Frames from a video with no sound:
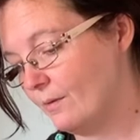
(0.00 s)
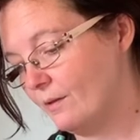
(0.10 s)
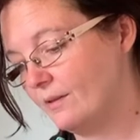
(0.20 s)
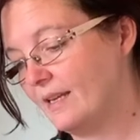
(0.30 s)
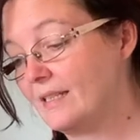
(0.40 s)

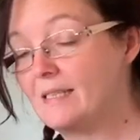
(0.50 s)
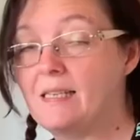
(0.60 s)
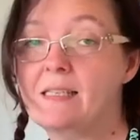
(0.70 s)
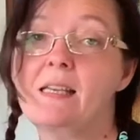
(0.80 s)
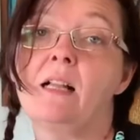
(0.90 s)
text
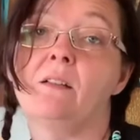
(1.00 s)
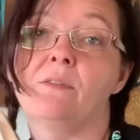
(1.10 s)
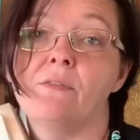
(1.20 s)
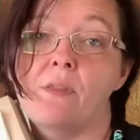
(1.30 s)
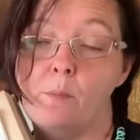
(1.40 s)

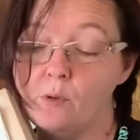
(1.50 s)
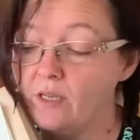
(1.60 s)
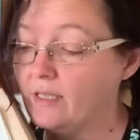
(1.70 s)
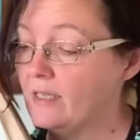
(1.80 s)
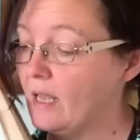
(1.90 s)
itself, the book
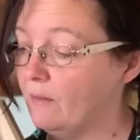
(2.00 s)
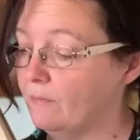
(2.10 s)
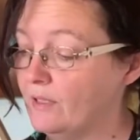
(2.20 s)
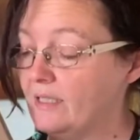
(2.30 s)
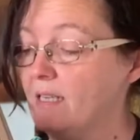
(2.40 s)
itself,
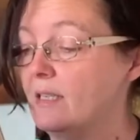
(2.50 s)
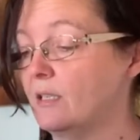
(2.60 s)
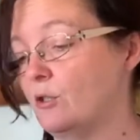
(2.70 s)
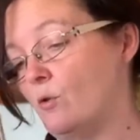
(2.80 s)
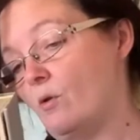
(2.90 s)
which is the
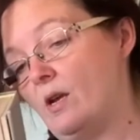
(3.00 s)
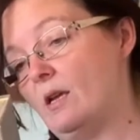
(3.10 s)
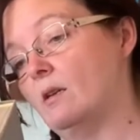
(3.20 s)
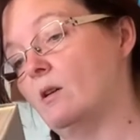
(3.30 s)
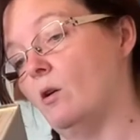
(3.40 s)
story
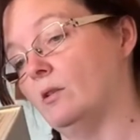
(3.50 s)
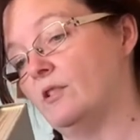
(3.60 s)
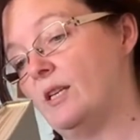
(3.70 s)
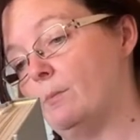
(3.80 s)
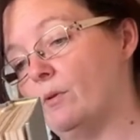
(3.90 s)
called
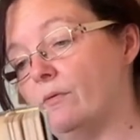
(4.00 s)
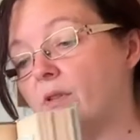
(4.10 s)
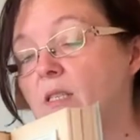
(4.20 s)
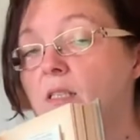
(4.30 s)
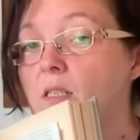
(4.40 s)
Ship of
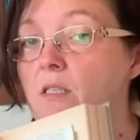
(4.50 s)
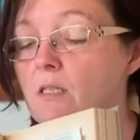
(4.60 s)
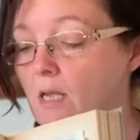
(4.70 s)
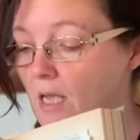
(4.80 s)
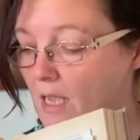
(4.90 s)
Theseus,
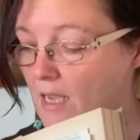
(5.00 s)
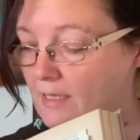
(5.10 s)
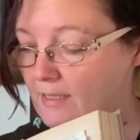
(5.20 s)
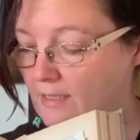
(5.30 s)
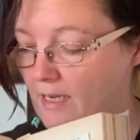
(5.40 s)

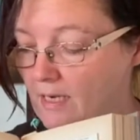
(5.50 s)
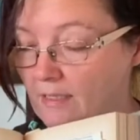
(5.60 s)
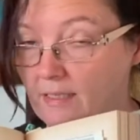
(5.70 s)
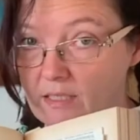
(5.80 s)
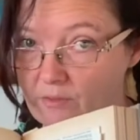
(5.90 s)
is in a
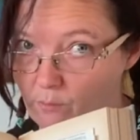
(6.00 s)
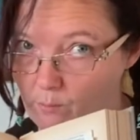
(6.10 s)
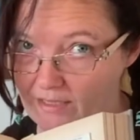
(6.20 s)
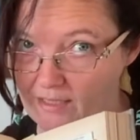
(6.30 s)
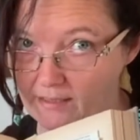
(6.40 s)
text
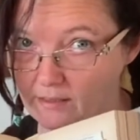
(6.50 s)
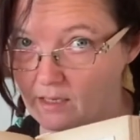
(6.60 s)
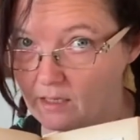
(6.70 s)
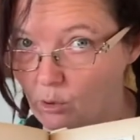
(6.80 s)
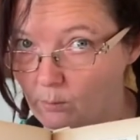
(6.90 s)
format like a
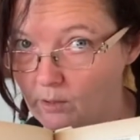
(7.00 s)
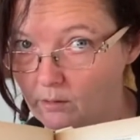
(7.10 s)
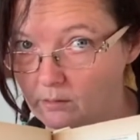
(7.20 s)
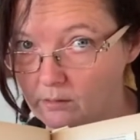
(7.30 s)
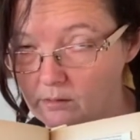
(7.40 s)
normal
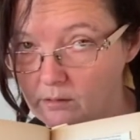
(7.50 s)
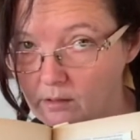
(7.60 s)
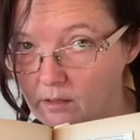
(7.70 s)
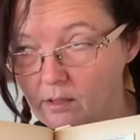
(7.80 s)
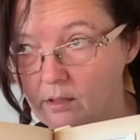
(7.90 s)

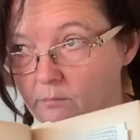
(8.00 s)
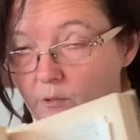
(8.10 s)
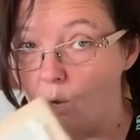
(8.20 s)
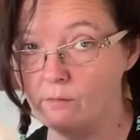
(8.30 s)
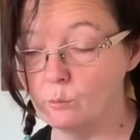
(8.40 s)

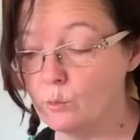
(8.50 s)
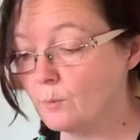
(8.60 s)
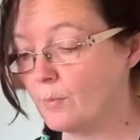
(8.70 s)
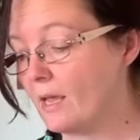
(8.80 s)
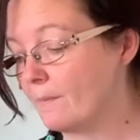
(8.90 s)
novel would
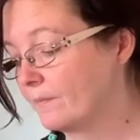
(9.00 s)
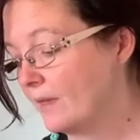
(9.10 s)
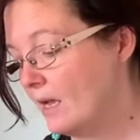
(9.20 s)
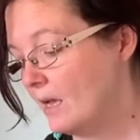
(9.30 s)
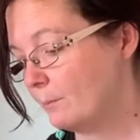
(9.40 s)
be,
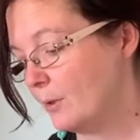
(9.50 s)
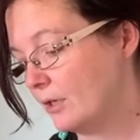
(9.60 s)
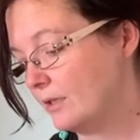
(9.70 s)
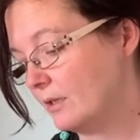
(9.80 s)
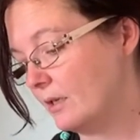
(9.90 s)

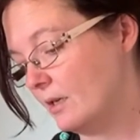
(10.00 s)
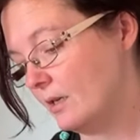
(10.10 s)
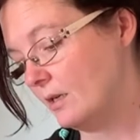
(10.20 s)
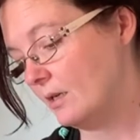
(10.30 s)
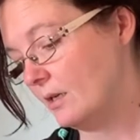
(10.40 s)
but
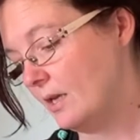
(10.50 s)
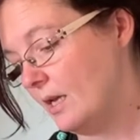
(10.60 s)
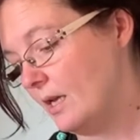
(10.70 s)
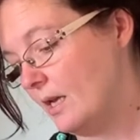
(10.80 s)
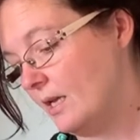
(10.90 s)

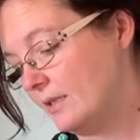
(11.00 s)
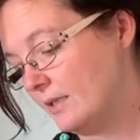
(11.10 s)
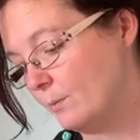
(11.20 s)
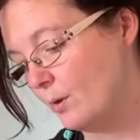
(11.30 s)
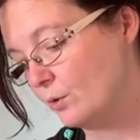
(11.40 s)
it's
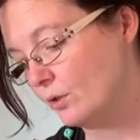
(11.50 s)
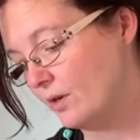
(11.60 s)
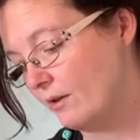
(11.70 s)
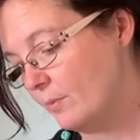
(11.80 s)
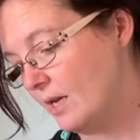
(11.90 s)
supposed to
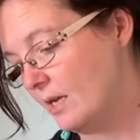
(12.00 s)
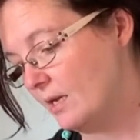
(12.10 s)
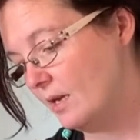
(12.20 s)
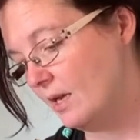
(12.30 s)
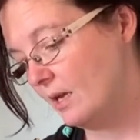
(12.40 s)
have been
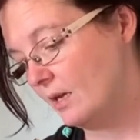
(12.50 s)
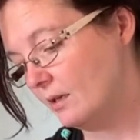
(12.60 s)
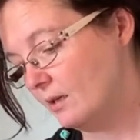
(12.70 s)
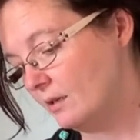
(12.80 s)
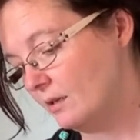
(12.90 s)

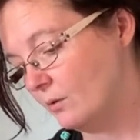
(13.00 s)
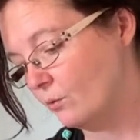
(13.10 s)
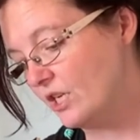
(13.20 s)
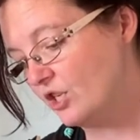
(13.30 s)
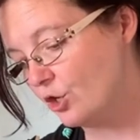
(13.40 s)

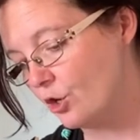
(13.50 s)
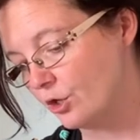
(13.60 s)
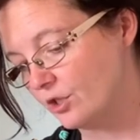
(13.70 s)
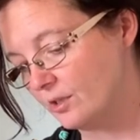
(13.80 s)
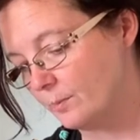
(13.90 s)

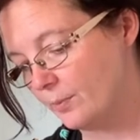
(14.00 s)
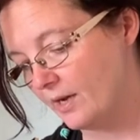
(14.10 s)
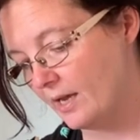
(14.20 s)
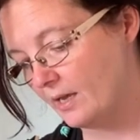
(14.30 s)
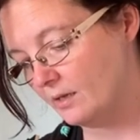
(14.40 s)
researched
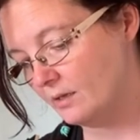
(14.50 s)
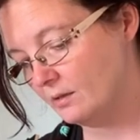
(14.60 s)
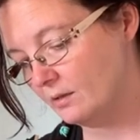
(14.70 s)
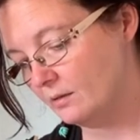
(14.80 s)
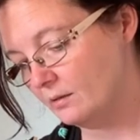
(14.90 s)
by
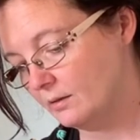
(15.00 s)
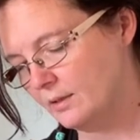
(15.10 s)
at